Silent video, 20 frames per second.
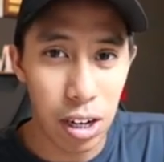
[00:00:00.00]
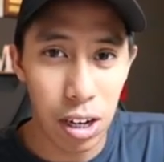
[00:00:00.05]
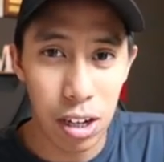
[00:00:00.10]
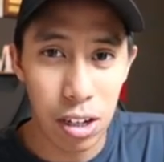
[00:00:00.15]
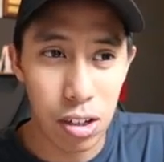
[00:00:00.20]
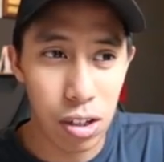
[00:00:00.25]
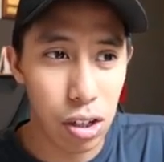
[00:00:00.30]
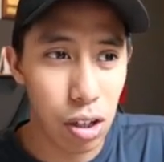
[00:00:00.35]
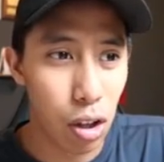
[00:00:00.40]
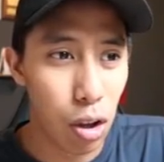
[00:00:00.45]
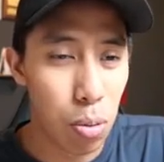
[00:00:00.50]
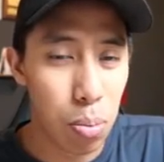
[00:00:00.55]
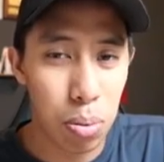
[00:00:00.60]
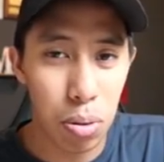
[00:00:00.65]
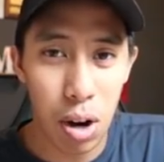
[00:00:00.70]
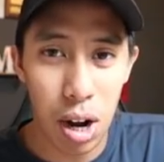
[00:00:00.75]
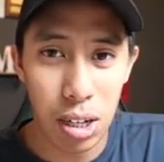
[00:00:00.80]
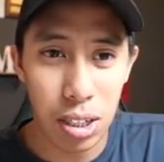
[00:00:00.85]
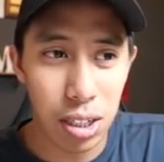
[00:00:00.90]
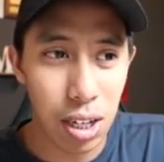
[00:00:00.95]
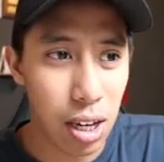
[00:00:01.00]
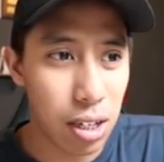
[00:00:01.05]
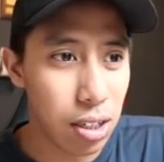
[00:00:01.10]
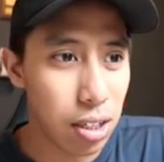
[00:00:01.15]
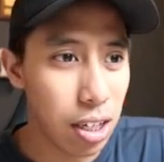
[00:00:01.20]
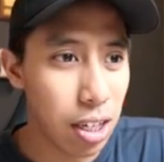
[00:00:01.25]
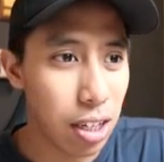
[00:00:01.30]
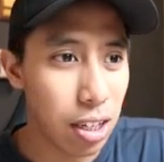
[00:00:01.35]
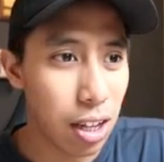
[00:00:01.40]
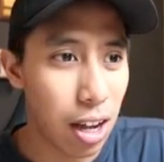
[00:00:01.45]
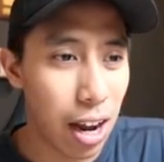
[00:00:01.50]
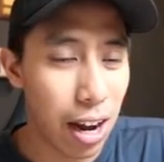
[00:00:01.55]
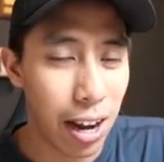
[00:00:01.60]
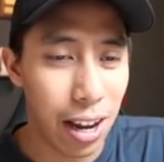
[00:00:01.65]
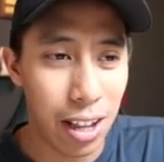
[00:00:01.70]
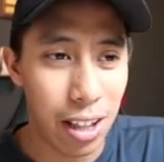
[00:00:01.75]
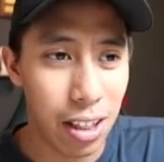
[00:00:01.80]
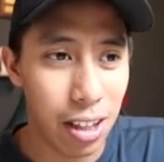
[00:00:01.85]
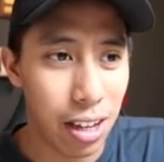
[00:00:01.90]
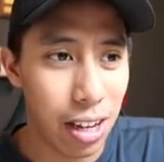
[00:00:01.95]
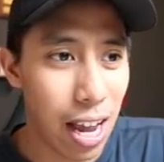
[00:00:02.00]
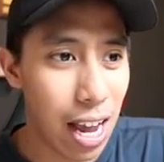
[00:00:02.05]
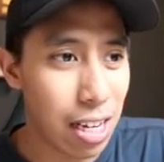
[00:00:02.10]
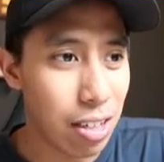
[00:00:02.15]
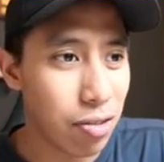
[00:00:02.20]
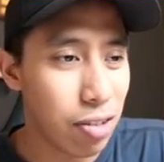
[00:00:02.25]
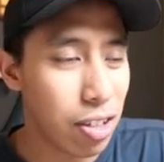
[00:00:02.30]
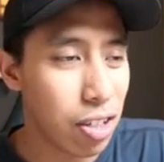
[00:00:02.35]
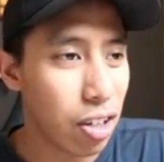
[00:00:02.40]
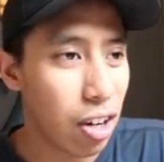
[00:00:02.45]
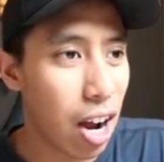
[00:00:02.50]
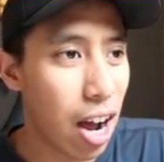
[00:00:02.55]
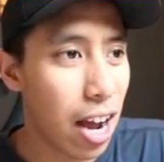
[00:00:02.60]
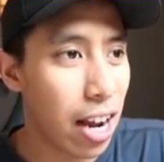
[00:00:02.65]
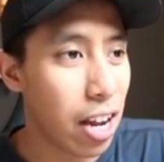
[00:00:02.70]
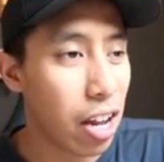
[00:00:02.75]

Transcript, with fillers: It's slow processing, the, the gas fees are high.